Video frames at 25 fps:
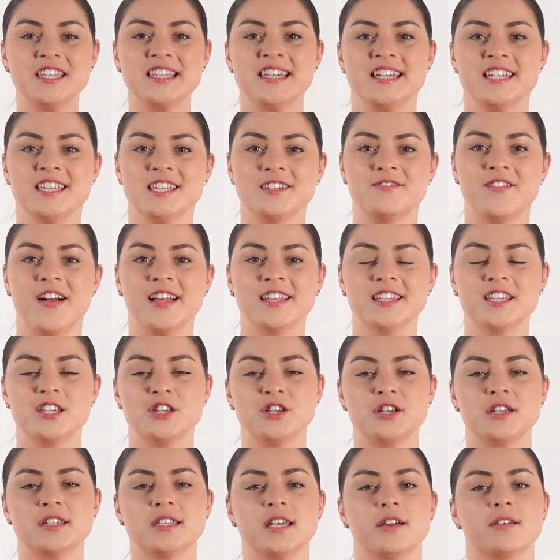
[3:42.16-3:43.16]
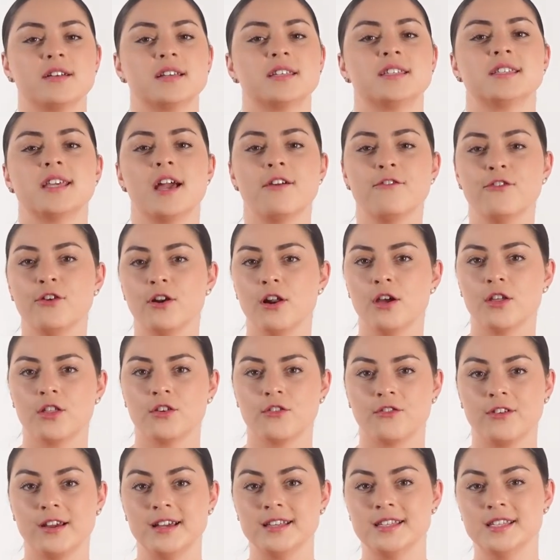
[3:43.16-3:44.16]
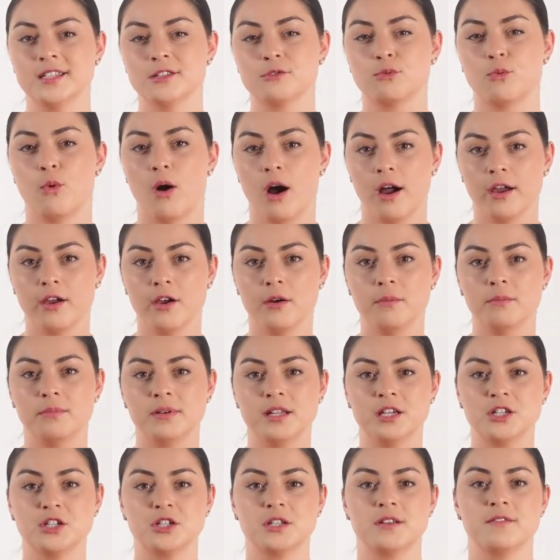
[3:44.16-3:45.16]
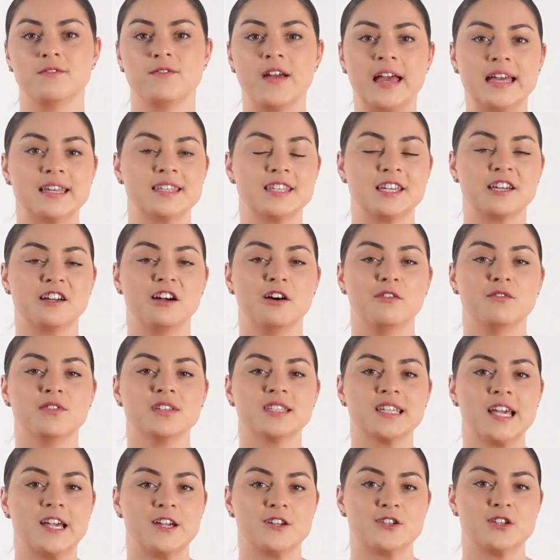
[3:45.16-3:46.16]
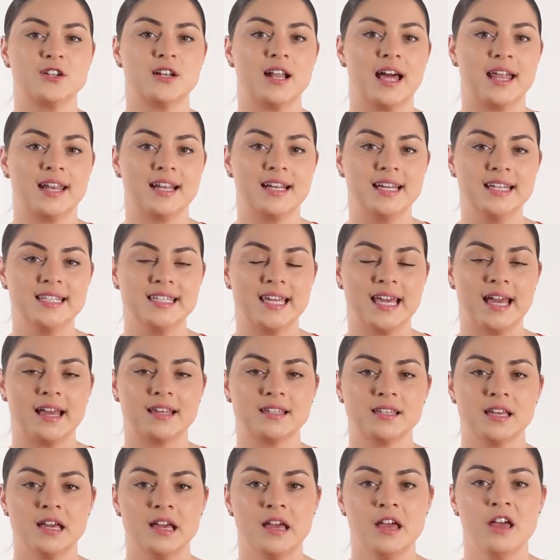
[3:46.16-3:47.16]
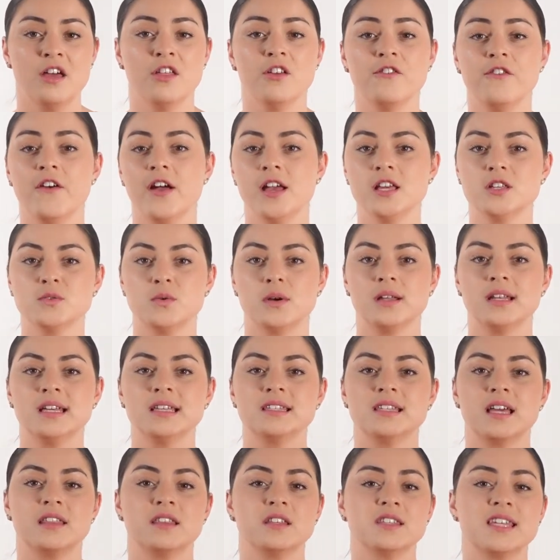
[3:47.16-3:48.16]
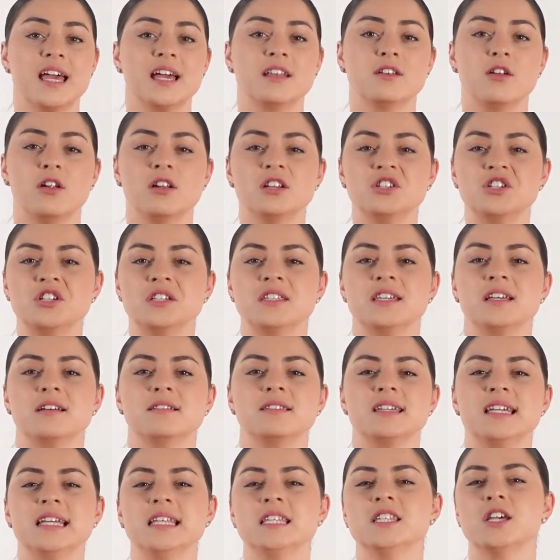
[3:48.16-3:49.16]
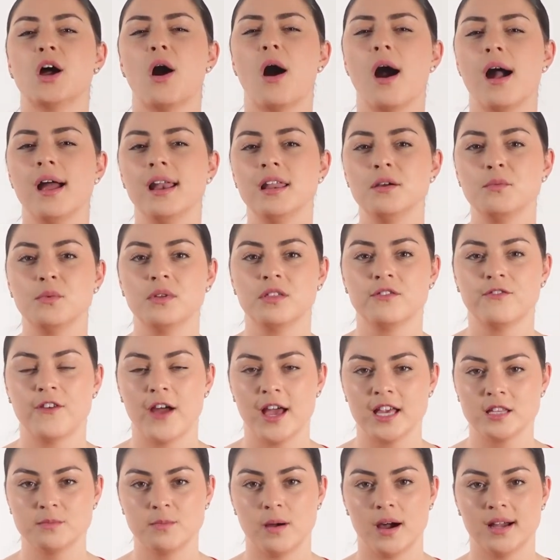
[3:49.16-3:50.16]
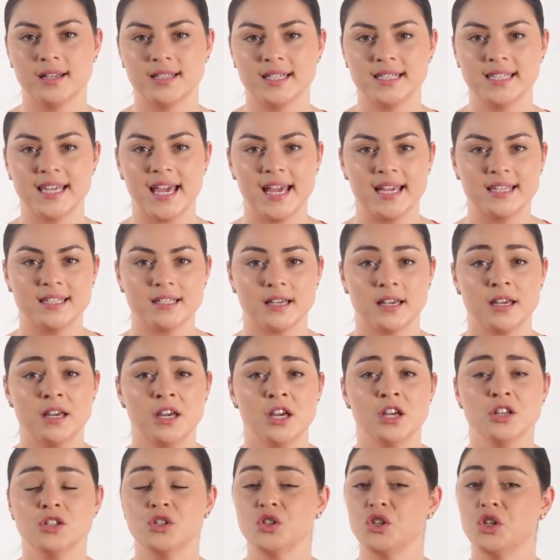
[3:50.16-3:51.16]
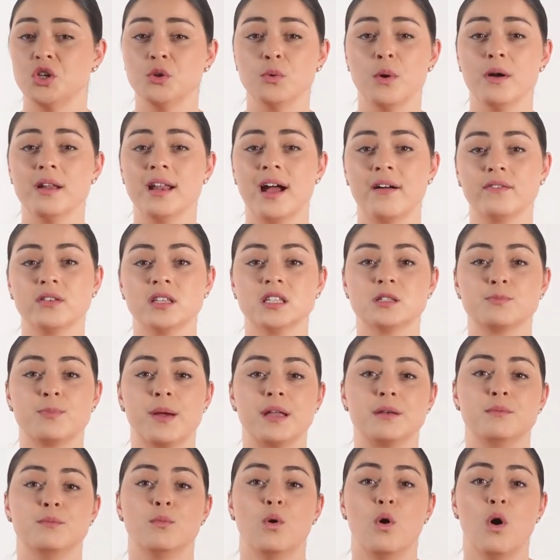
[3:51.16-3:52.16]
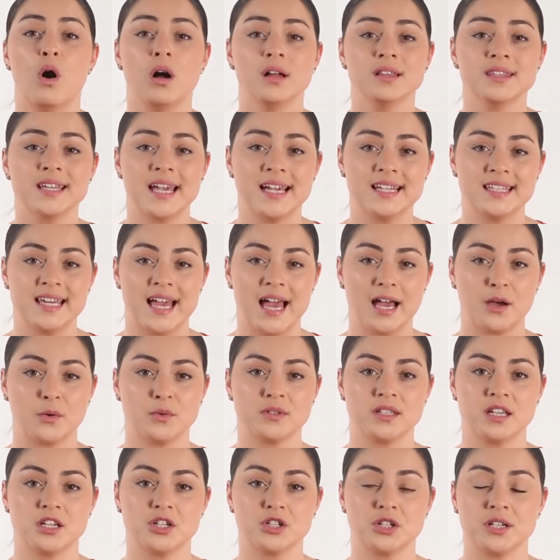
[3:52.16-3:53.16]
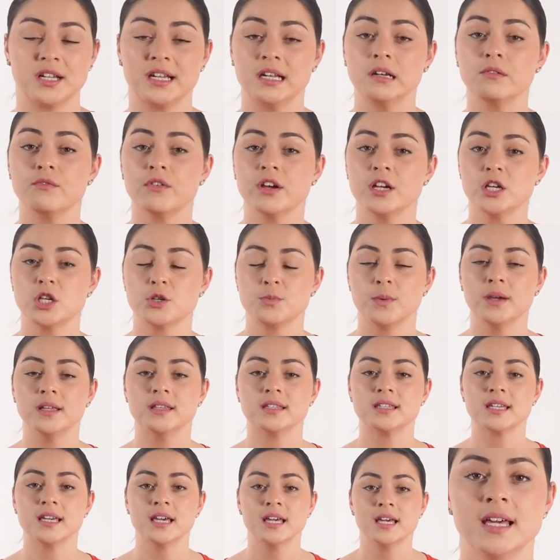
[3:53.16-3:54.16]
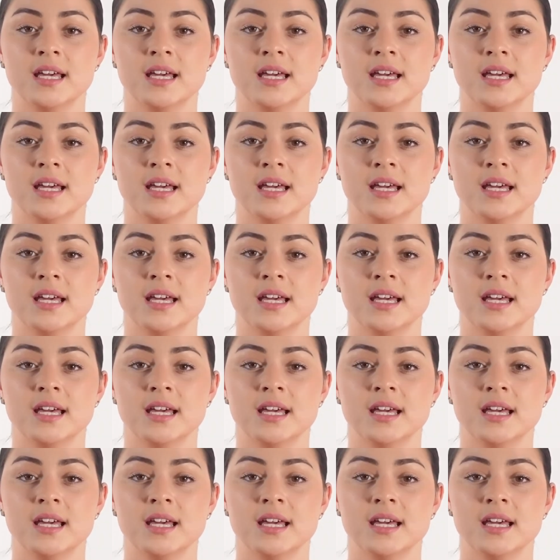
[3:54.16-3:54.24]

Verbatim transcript: to these advantages, there are several other reasons why companies should invest in conversational analytics. The first one is that the technology deals entirely with first-party data, so you won't have to spend more on data acquisition and enrichment.